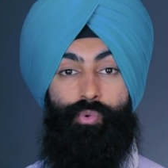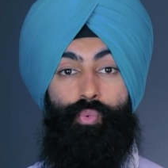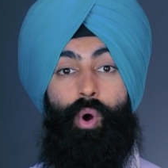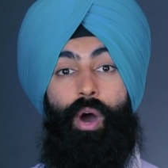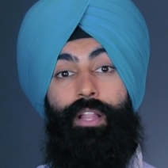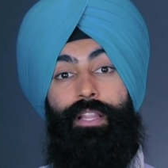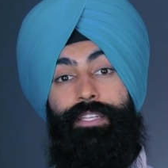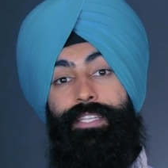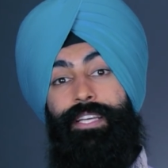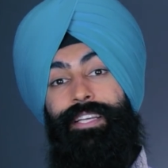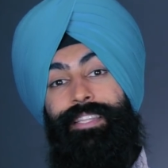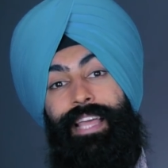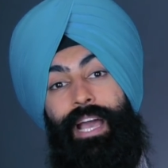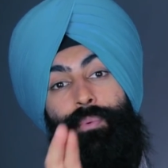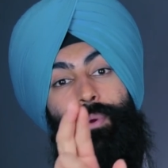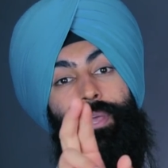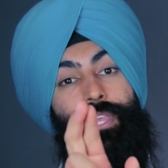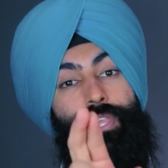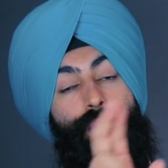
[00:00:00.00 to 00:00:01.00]
your wallet.
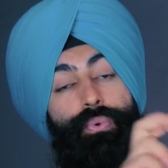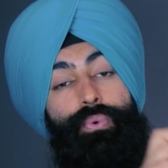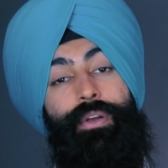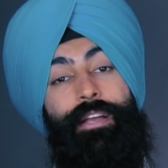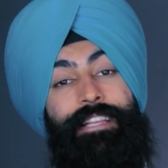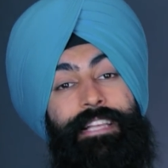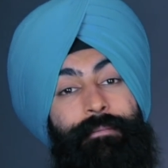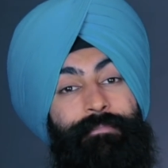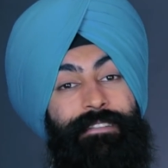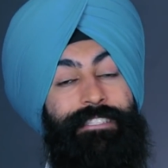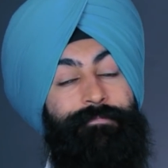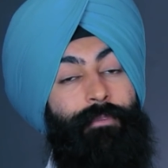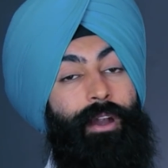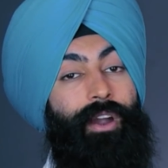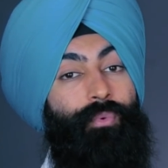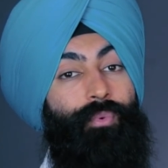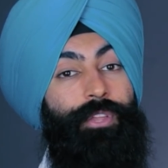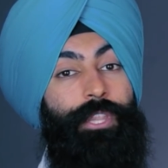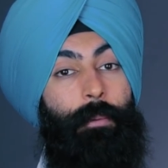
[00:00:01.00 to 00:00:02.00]
That way you can be
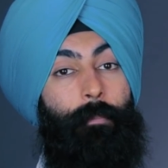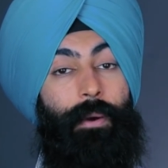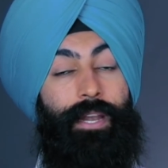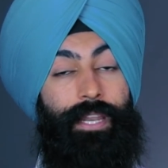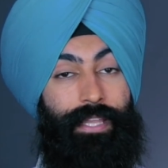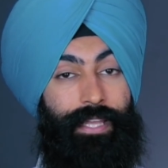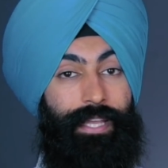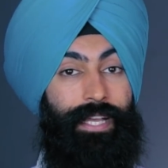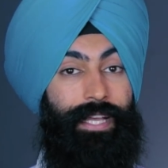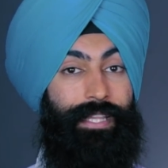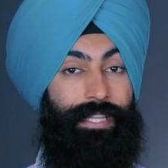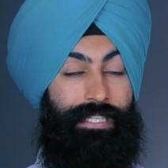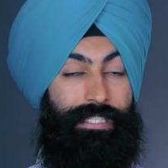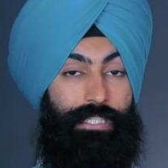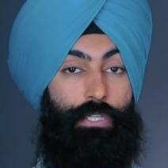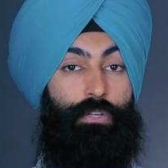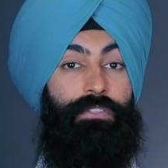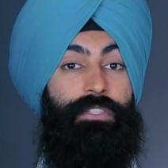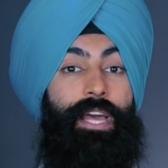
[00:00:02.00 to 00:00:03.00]
smart with your money. This
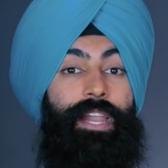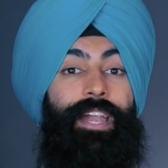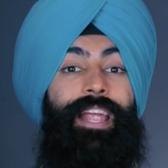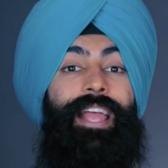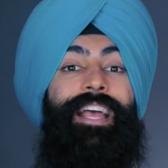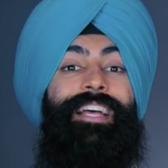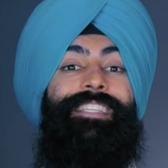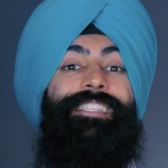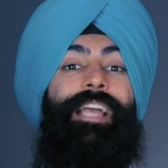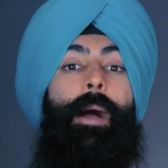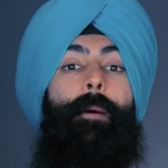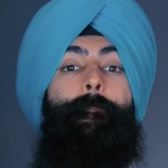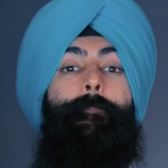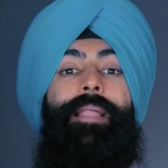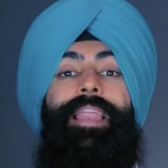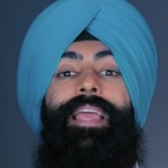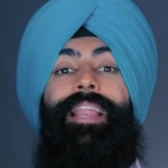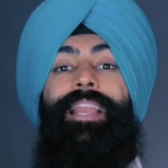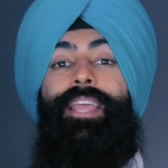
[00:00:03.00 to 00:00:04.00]
newsletter is
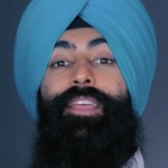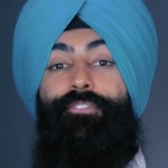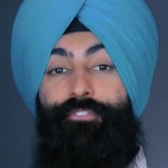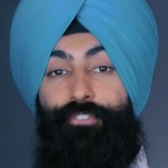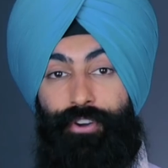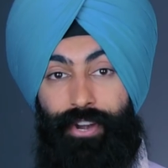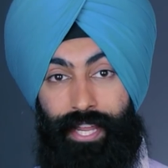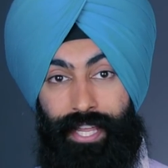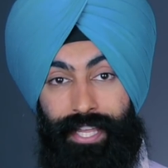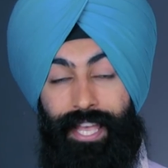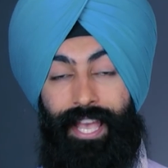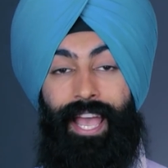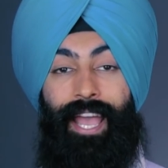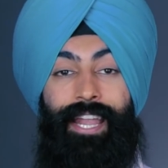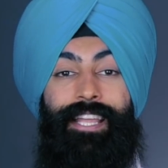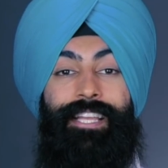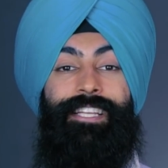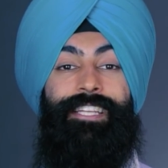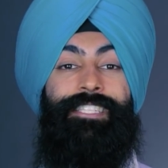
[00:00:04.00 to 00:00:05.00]
completely free,
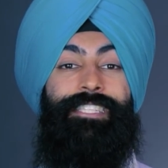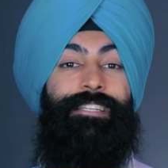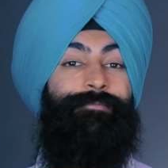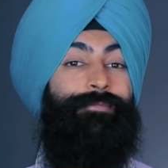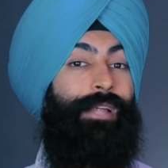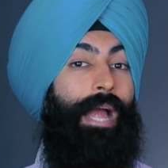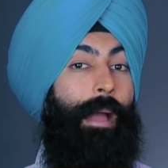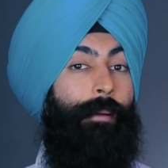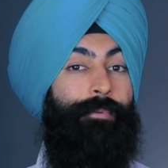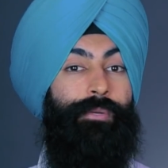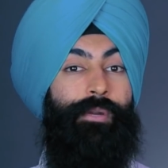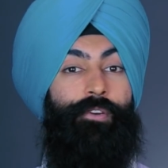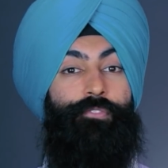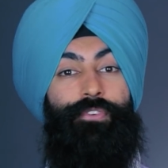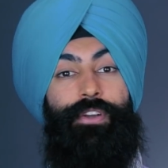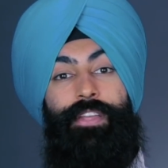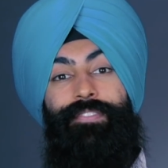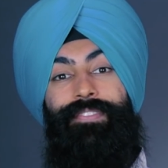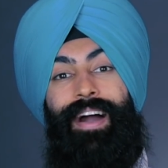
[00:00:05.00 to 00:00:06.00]
and you can subscribe to our
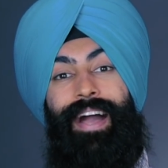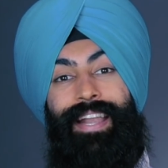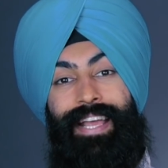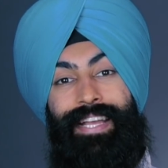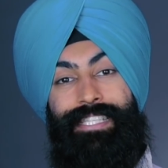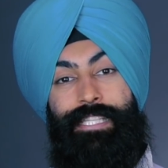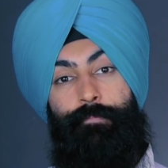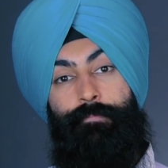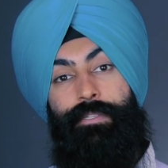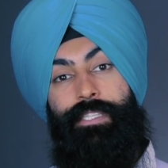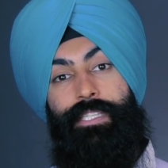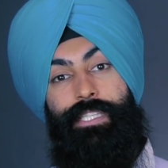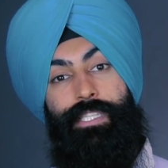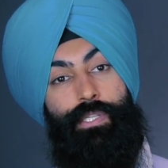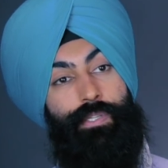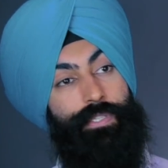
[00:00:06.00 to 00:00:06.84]
free finance and business